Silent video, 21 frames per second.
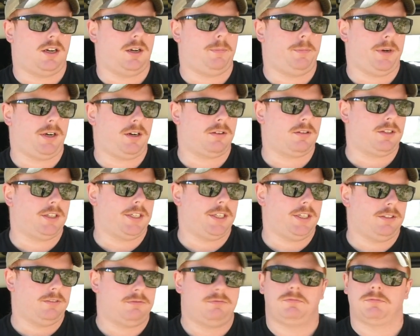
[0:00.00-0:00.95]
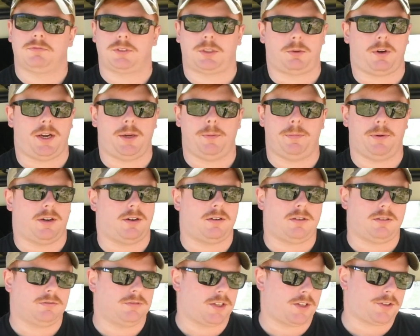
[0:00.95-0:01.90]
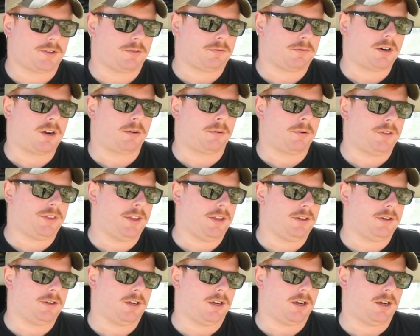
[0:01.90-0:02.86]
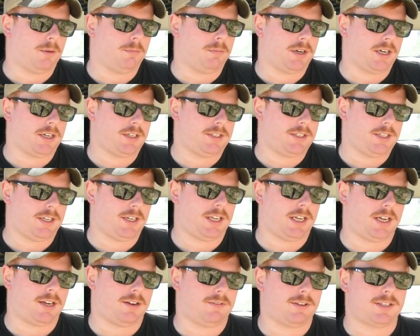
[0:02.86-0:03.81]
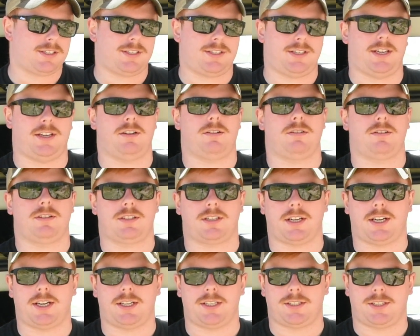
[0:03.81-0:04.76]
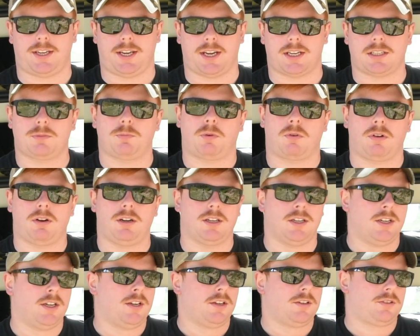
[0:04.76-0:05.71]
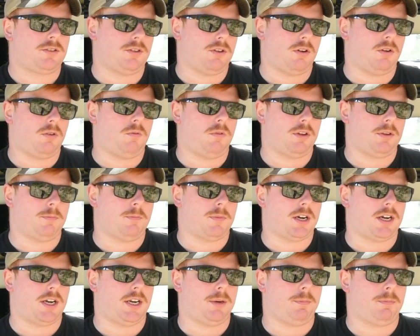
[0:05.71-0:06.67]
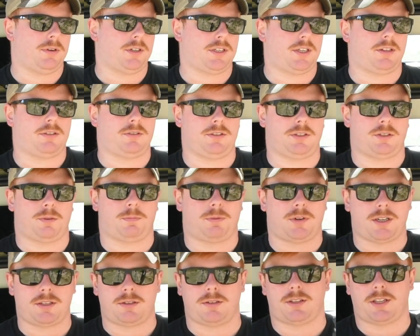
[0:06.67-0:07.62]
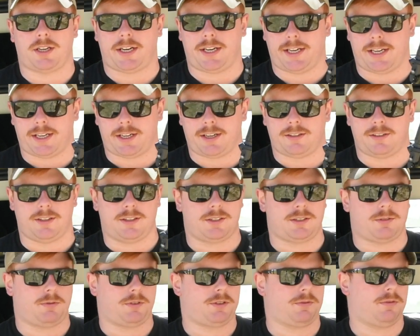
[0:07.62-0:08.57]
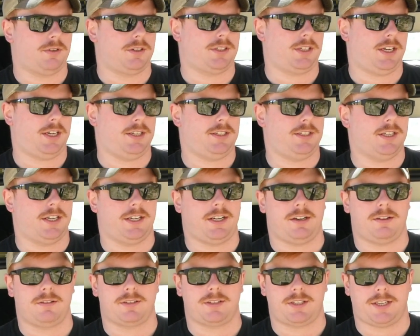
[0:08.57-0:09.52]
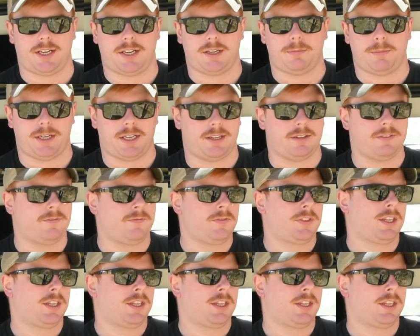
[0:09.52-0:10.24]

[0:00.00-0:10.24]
barrel in it. Great barrel, nothing wrong with it, but it did have a standard size gas port. So with my particular suppressor that I had on this, which was a Dead Air Sandman,